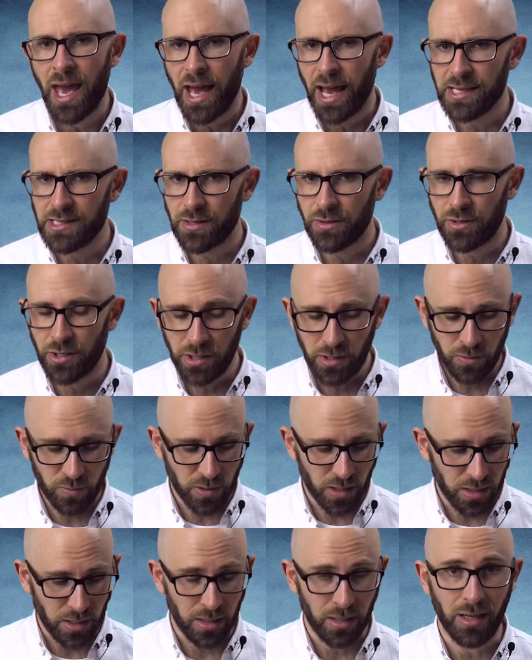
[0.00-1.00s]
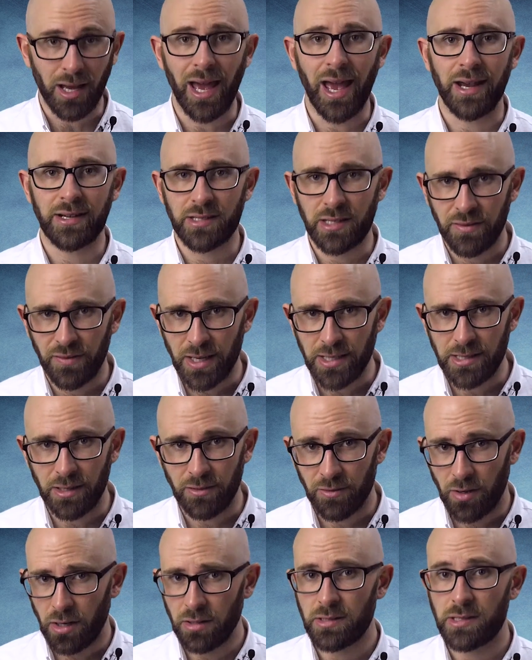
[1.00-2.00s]
As the crew were excavating
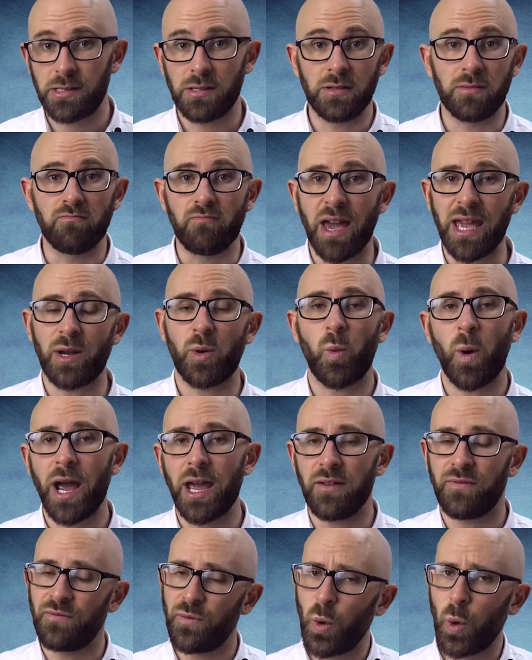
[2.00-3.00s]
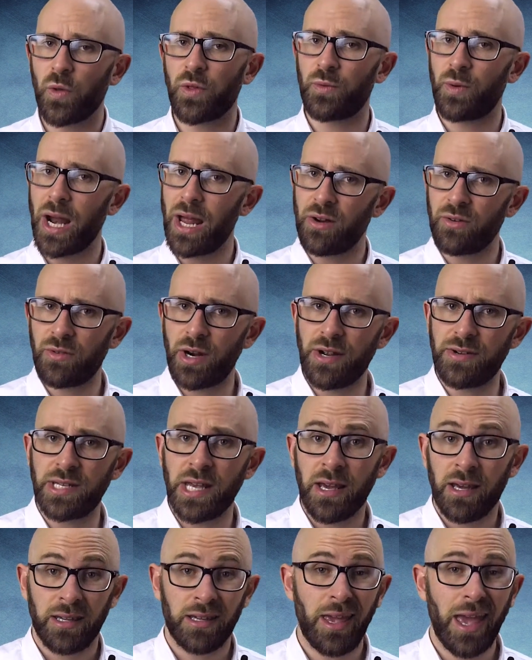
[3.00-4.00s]
rocks to make way for the railroad,
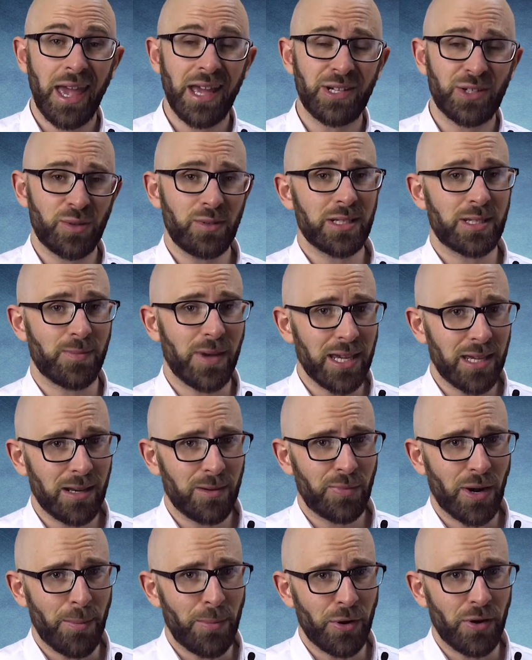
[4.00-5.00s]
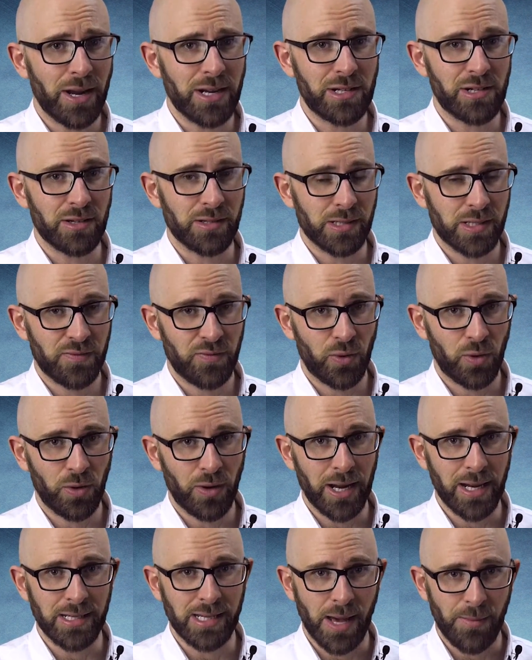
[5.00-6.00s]
Gage was making preparations for
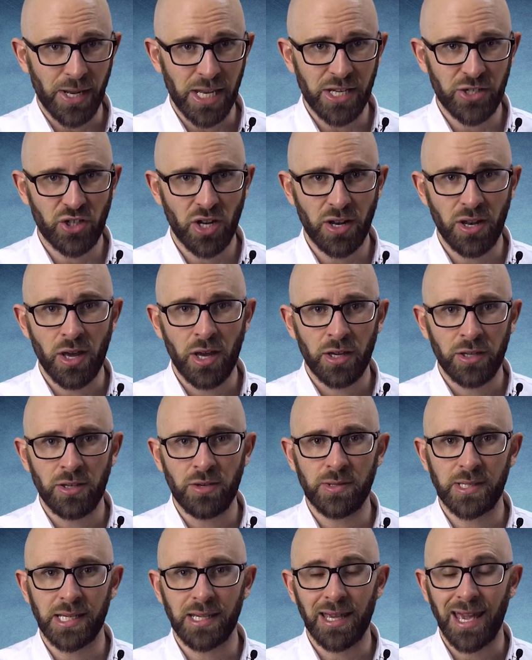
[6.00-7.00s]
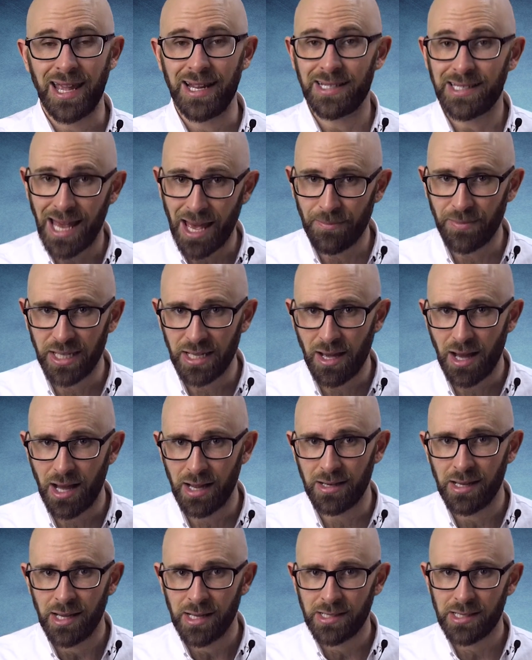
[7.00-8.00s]
a demolition using a tamping
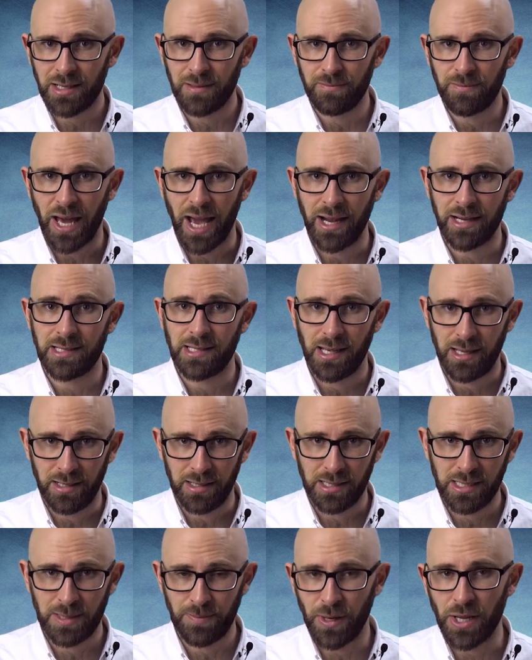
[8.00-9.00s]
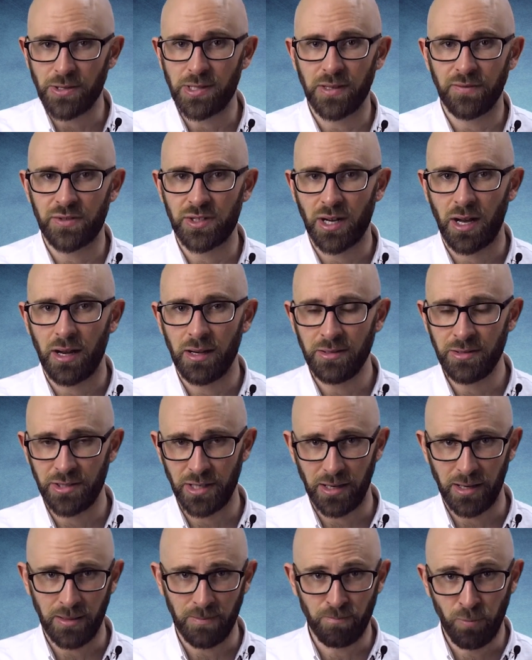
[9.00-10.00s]
iron to compact an explosive charge
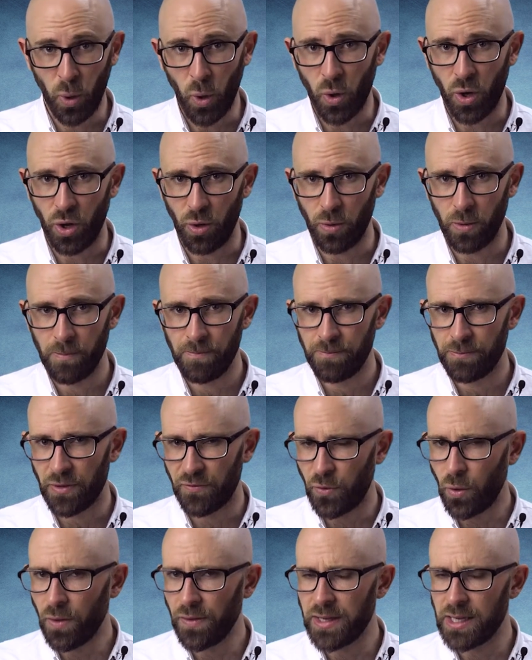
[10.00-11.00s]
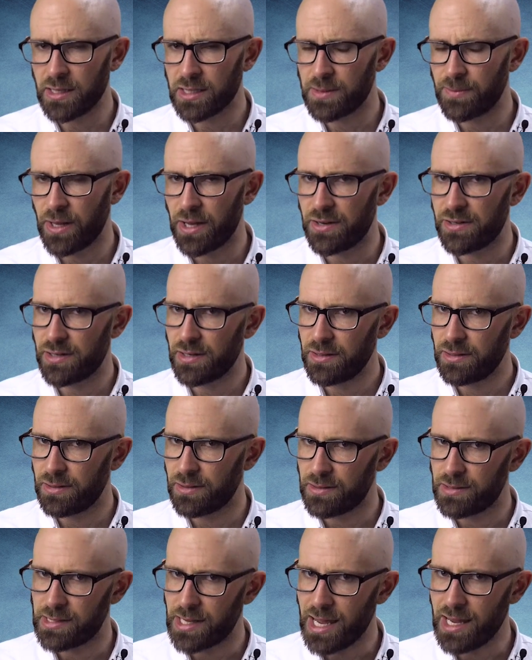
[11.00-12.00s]
in a borehole. Before the explosion
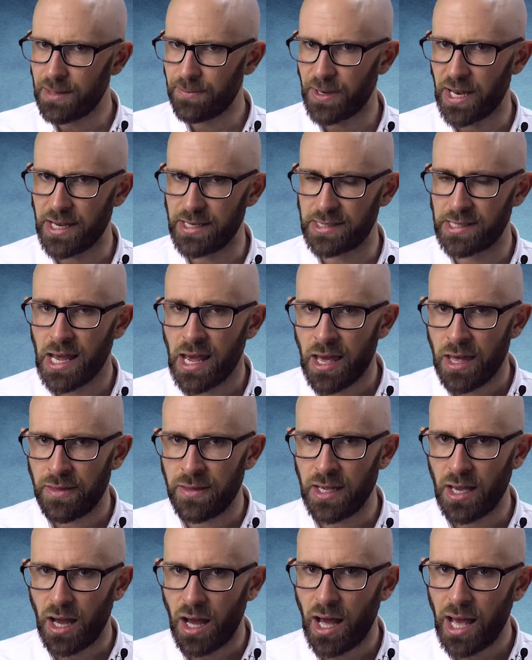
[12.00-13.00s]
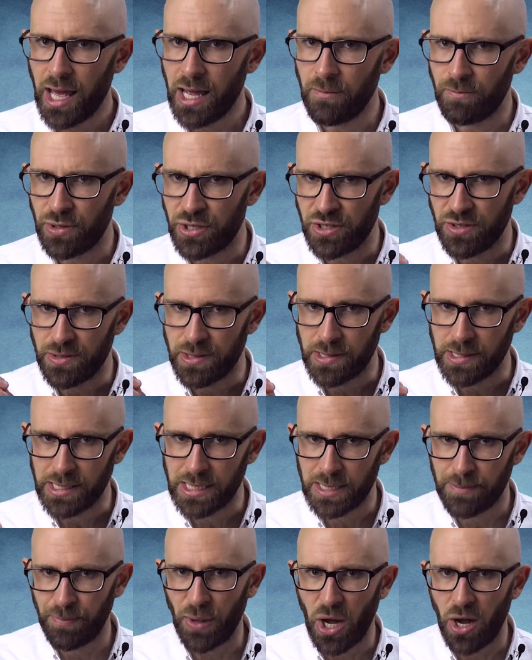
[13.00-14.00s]
could take place, the iron produced a
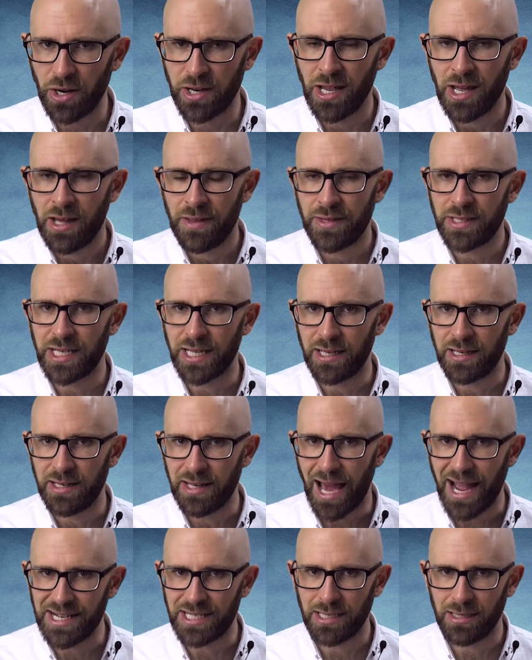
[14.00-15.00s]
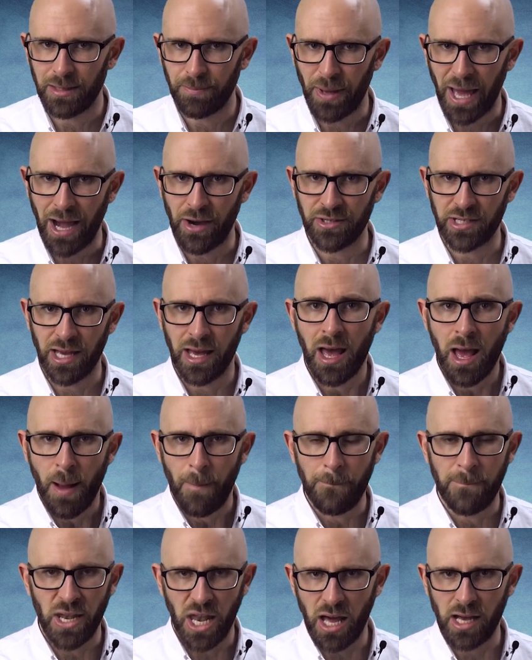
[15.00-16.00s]
spark that ignited the powder,
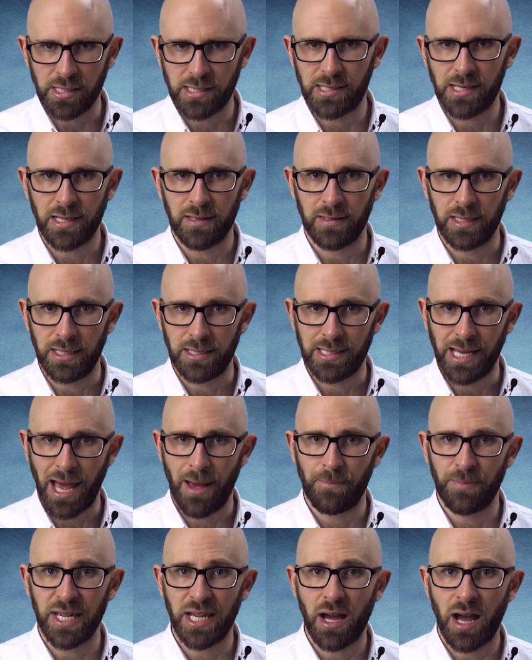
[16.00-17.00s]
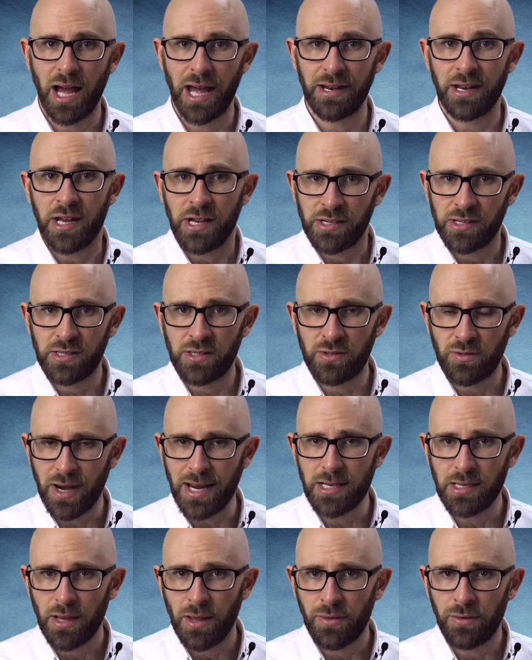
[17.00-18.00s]
blasting the tamping iron
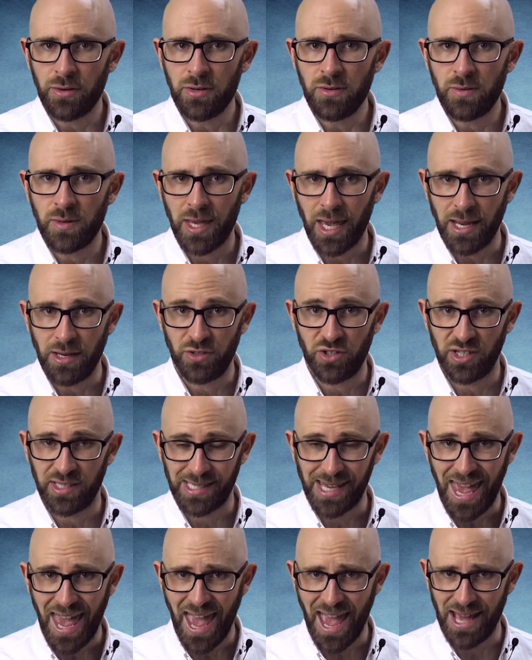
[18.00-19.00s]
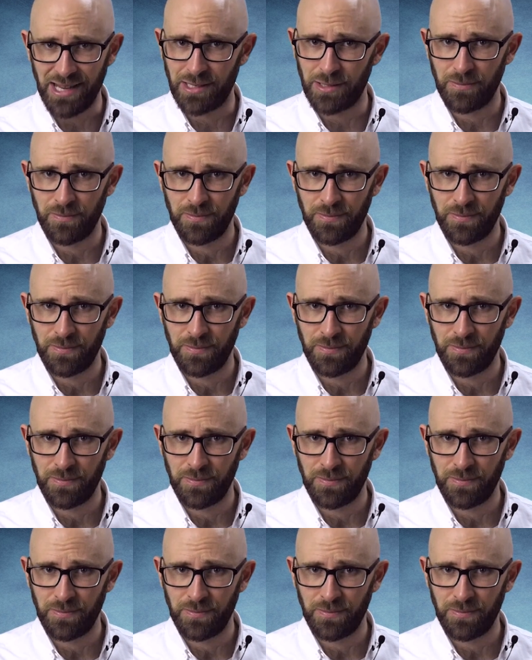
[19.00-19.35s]
straight through Gage's head.